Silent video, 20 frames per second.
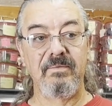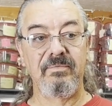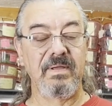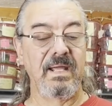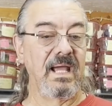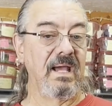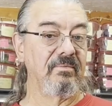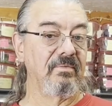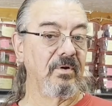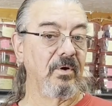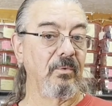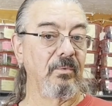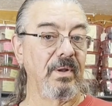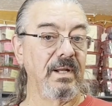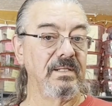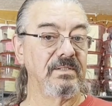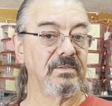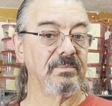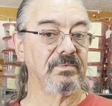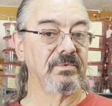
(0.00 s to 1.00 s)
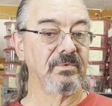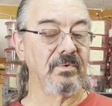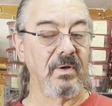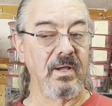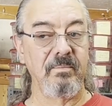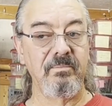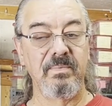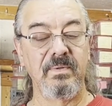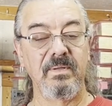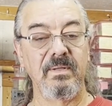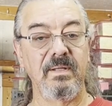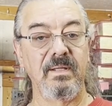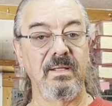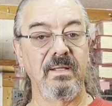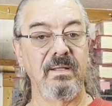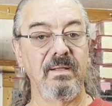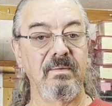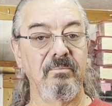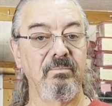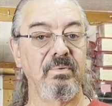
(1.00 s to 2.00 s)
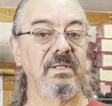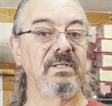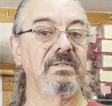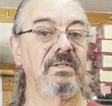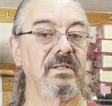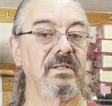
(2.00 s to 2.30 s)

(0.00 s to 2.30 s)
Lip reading: haven't already subscribed, please